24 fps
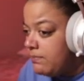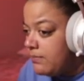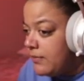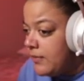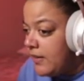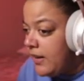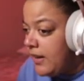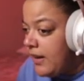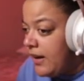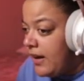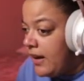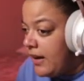
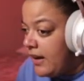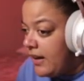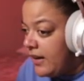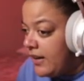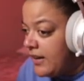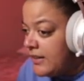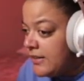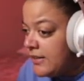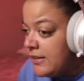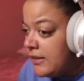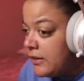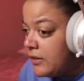yeah,
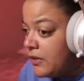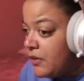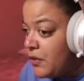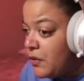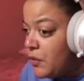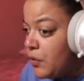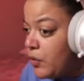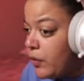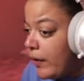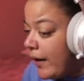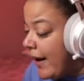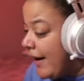it's a new
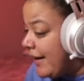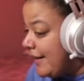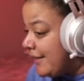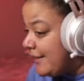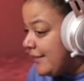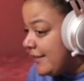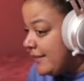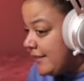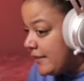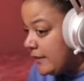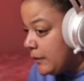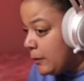
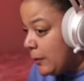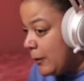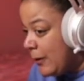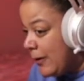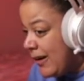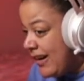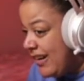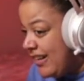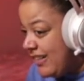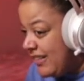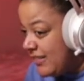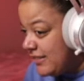crisis
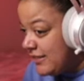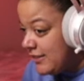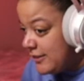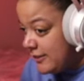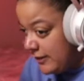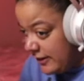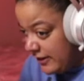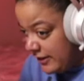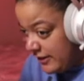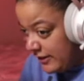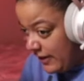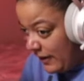world, so
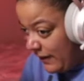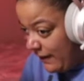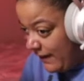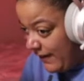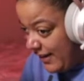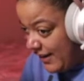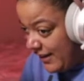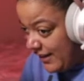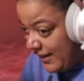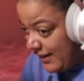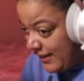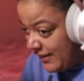you know,
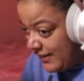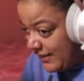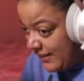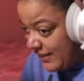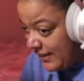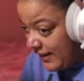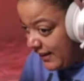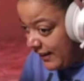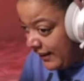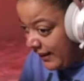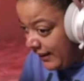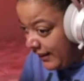
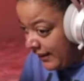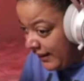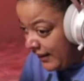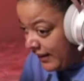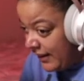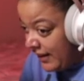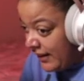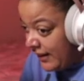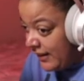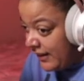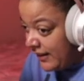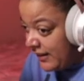anything
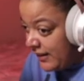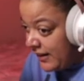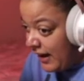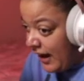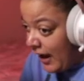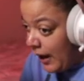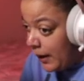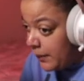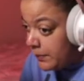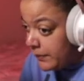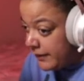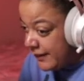can
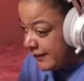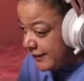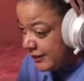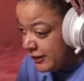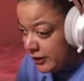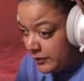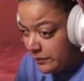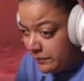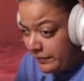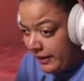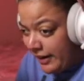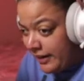happen. She
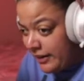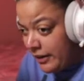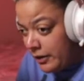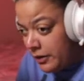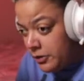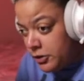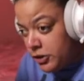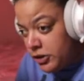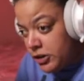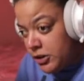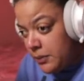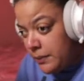may know,
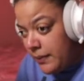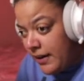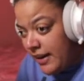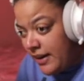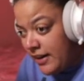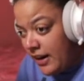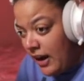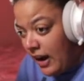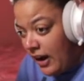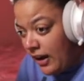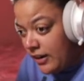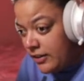she may
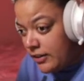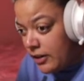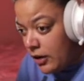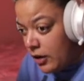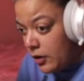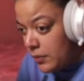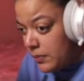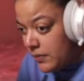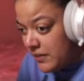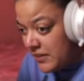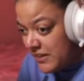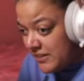not know,
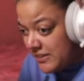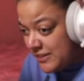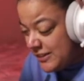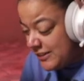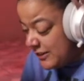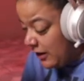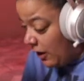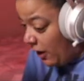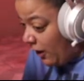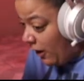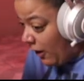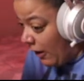but this is
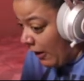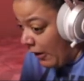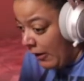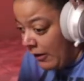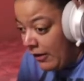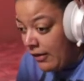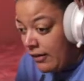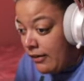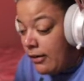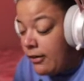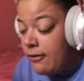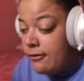all
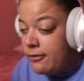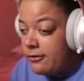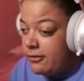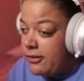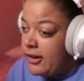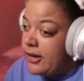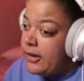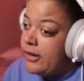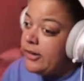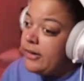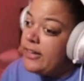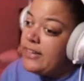
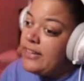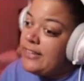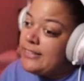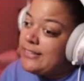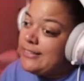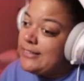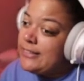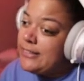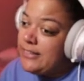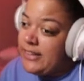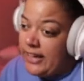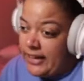very
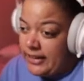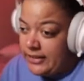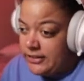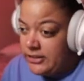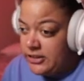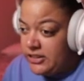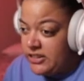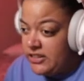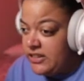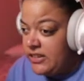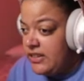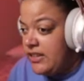
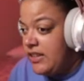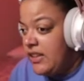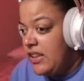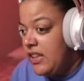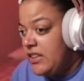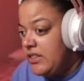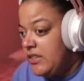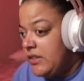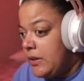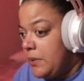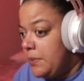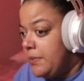sketchy.
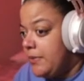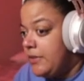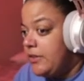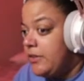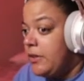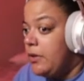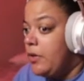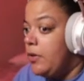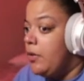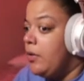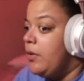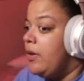This
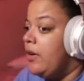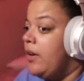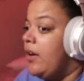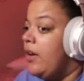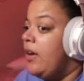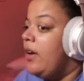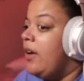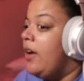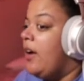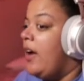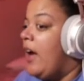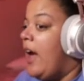episode,
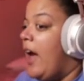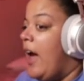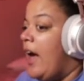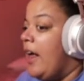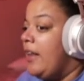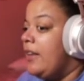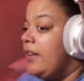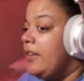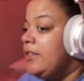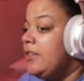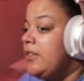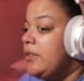
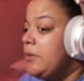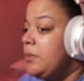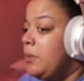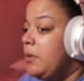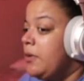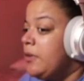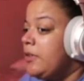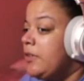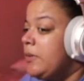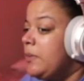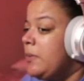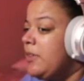Alex is
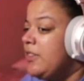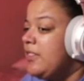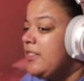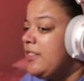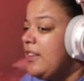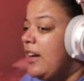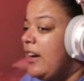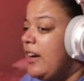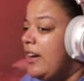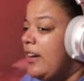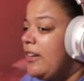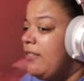supposed to be
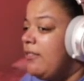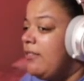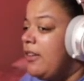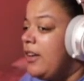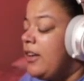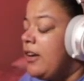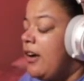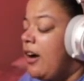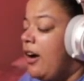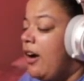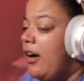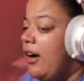stuck in V
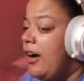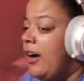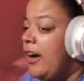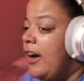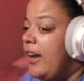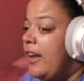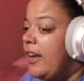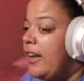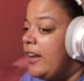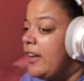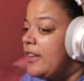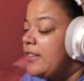R,
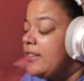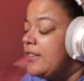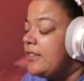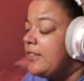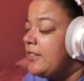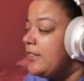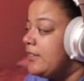and